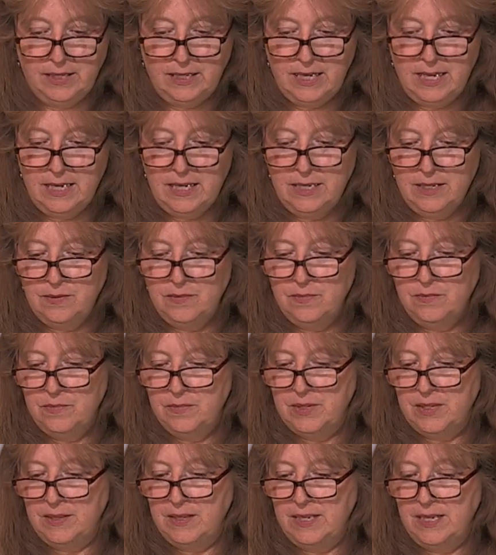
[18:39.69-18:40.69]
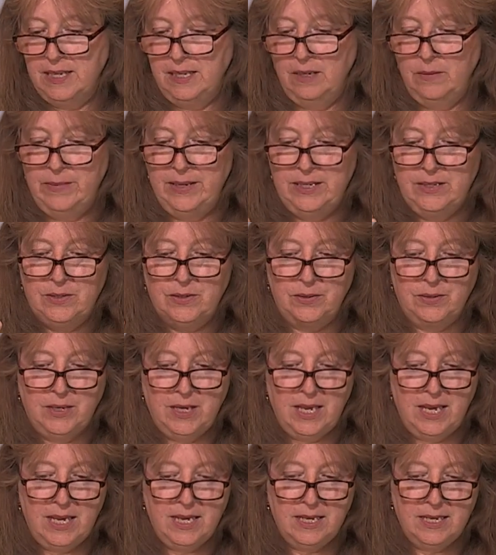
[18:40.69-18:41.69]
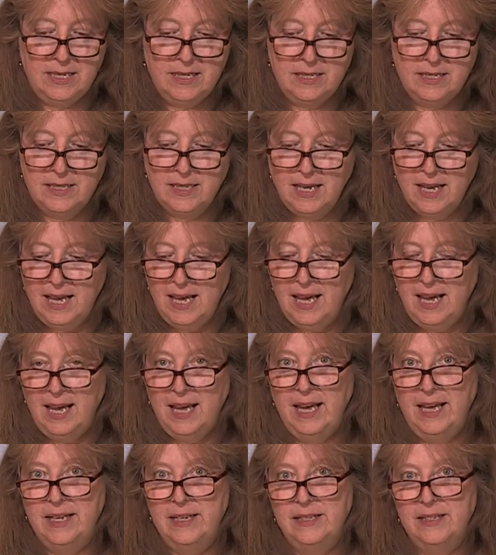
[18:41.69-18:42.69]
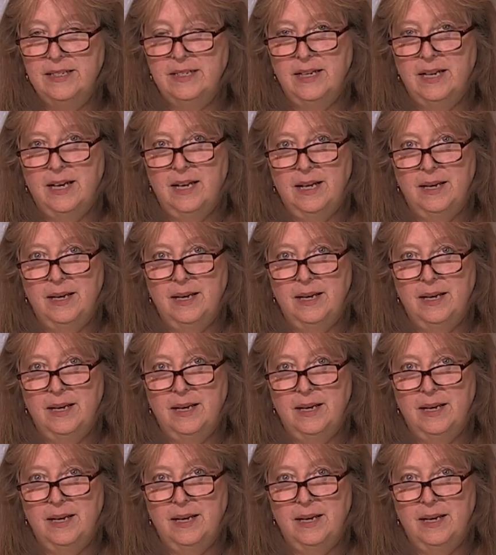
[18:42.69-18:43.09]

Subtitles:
kingdoms and the elemental kings, and